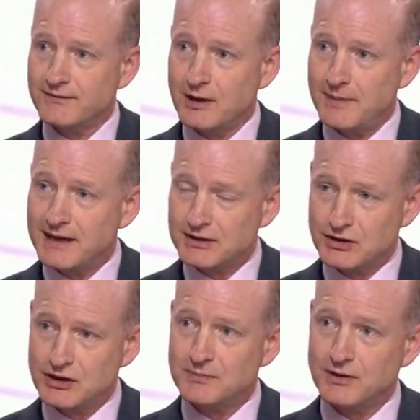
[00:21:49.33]
of our
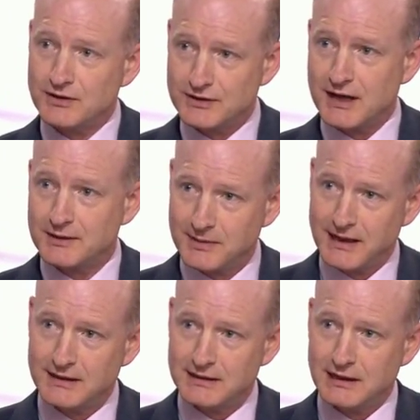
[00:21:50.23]
passengers because the other
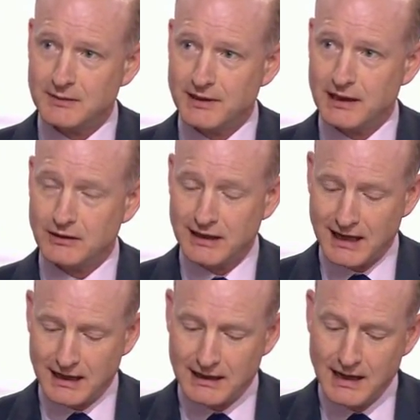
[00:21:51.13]
planes are going to be
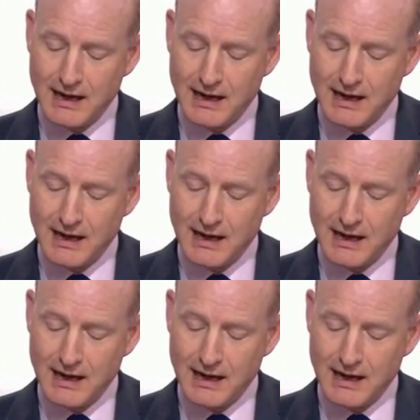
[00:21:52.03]
okay.